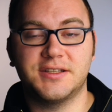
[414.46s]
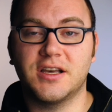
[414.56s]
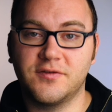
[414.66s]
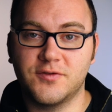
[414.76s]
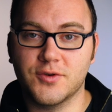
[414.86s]

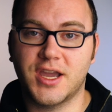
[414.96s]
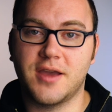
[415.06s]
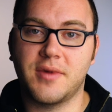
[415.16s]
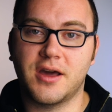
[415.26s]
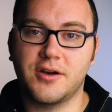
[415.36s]
Dell
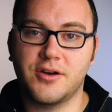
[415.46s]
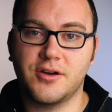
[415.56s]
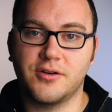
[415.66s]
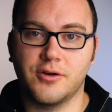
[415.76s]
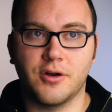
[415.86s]
4K
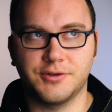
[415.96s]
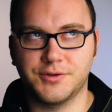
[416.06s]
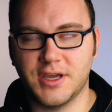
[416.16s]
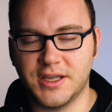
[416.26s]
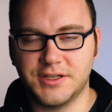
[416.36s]
monitor, or
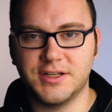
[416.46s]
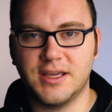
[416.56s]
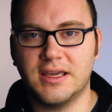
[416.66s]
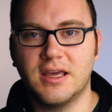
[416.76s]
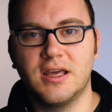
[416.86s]
Ultra
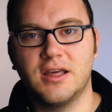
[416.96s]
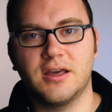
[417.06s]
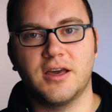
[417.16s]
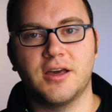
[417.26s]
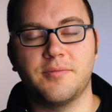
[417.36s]
HD,
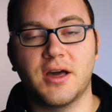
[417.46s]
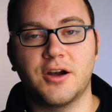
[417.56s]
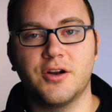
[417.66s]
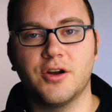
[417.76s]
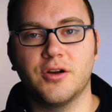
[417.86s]

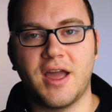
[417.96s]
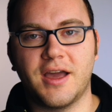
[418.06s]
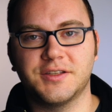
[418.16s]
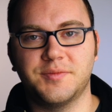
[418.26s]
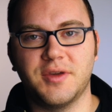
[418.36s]
monitor
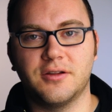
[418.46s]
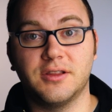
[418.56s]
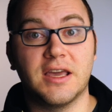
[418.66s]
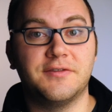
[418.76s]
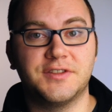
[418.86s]
has been a
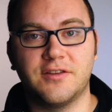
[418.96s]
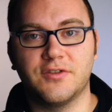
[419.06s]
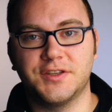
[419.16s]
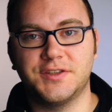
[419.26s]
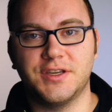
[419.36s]
lifesaver
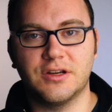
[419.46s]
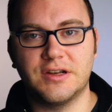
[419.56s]
this year.